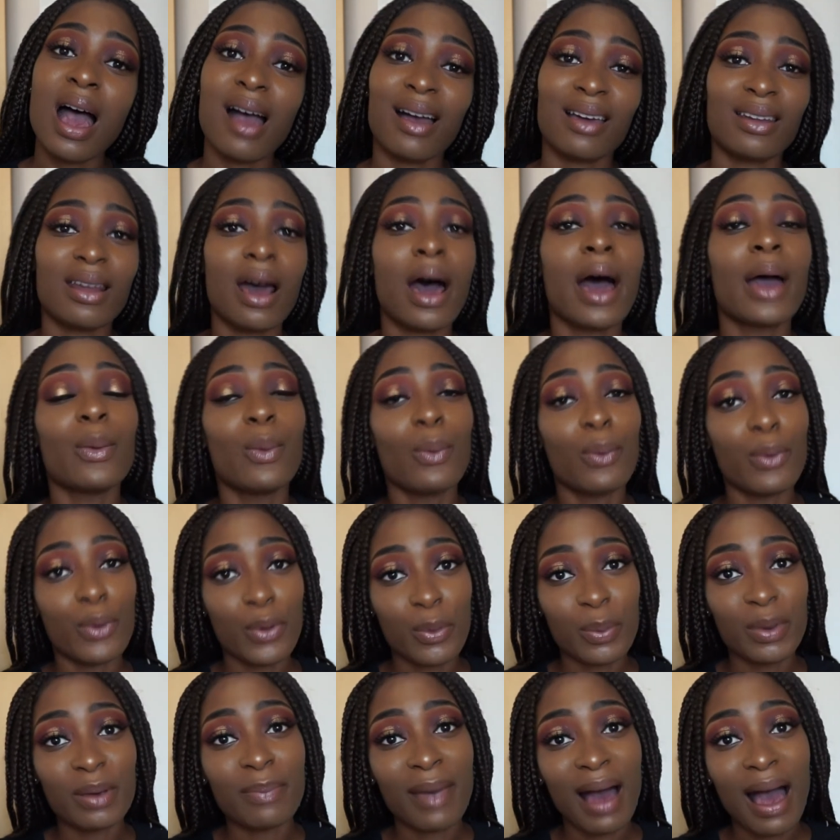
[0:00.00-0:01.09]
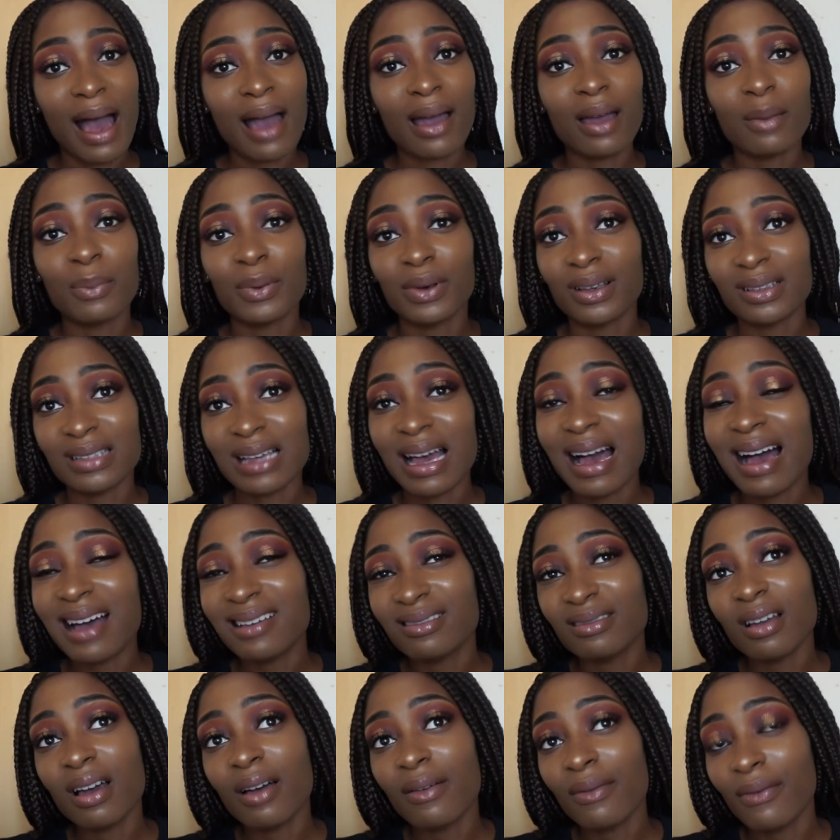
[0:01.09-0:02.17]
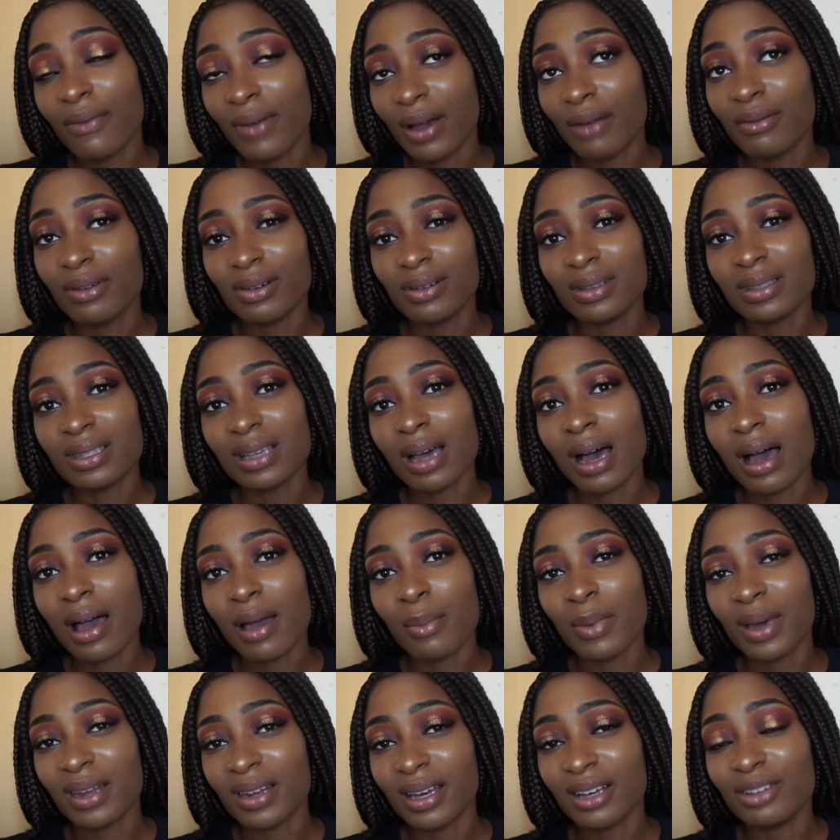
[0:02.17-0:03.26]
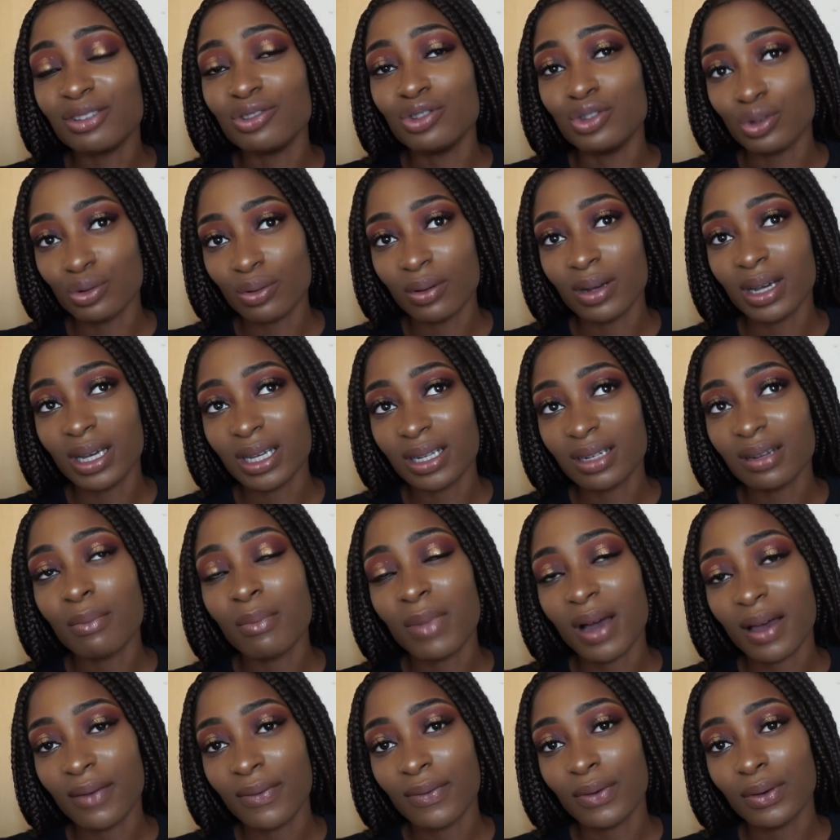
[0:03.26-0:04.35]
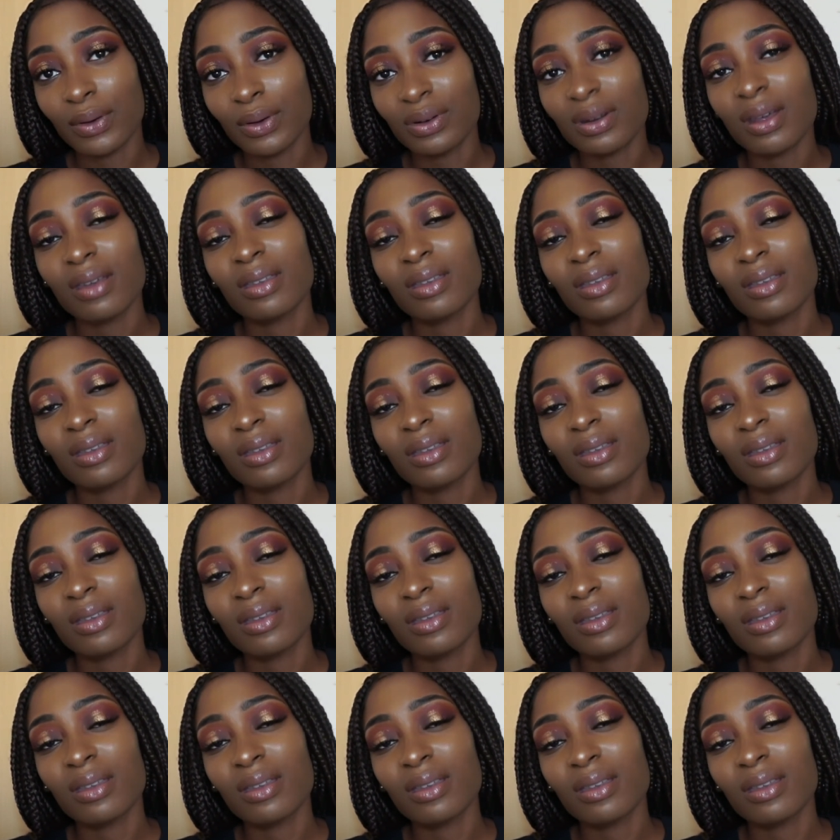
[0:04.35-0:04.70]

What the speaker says: And I will be back because I had a very good time and I enjoyed my food